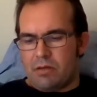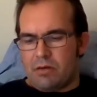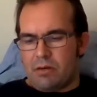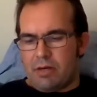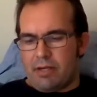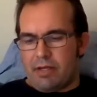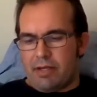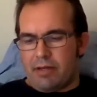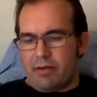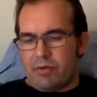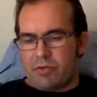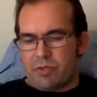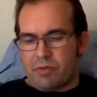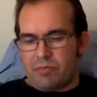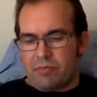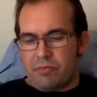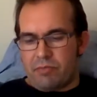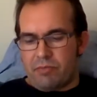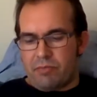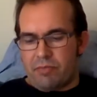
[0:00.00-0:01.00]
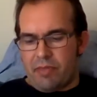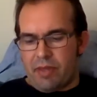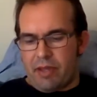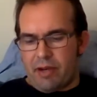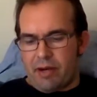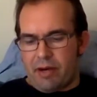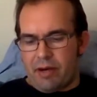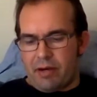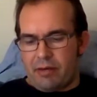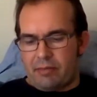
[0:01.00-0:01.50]
All right, it goes on from
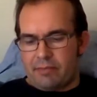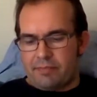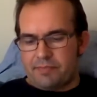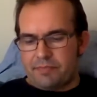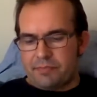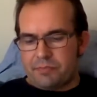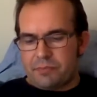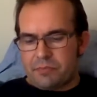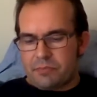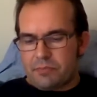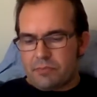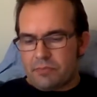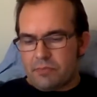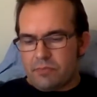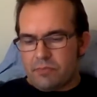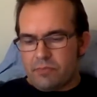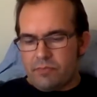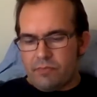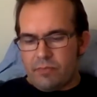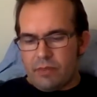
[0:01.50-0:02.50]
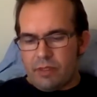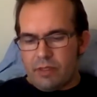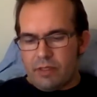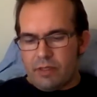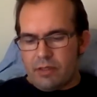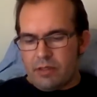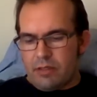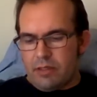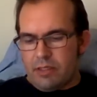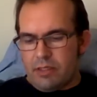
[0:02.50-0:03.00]
there.
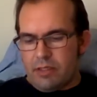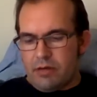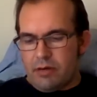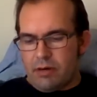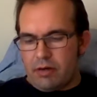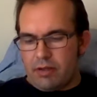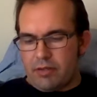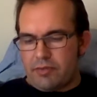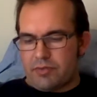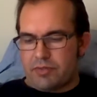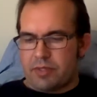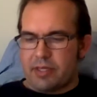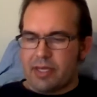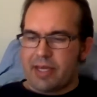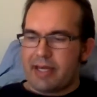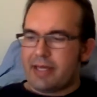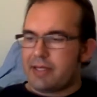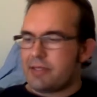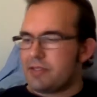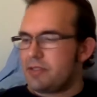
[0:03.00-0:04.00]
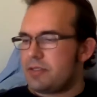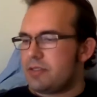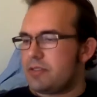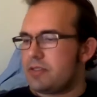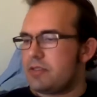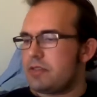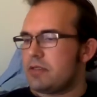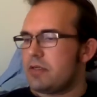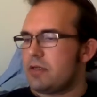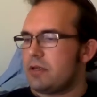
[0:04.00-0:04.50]
He argues
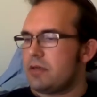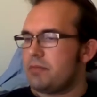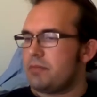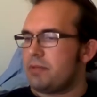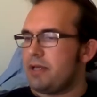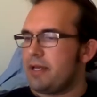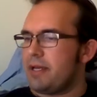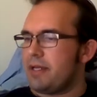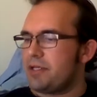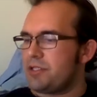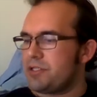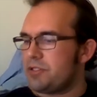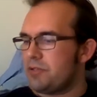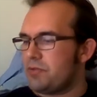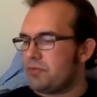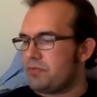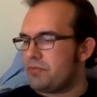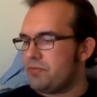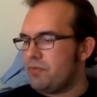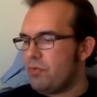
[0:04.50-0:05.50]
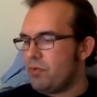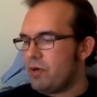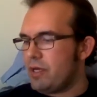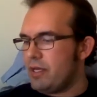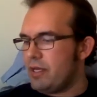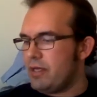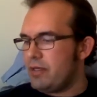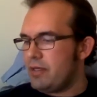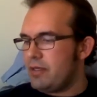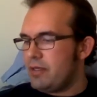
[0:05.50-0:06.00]
that on page
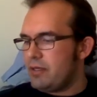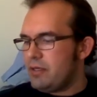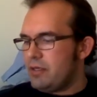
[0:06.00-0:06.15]
240,